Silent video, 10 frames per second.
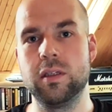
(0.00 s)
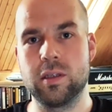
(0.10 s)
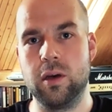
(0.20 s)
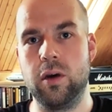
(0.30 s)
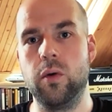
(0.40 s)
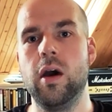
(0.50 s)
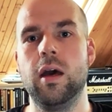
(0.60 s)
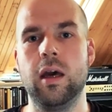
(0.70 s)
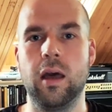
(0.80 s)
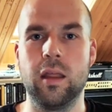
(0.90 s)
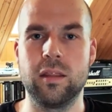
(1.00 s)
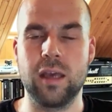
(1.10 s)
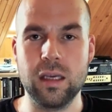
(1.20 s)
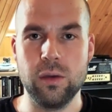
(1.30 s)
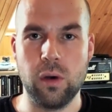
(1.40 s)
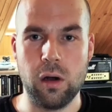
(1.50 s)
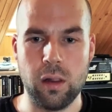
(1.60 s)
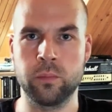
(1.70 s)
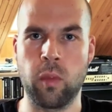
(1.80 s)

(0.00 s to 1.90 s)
so thank you all.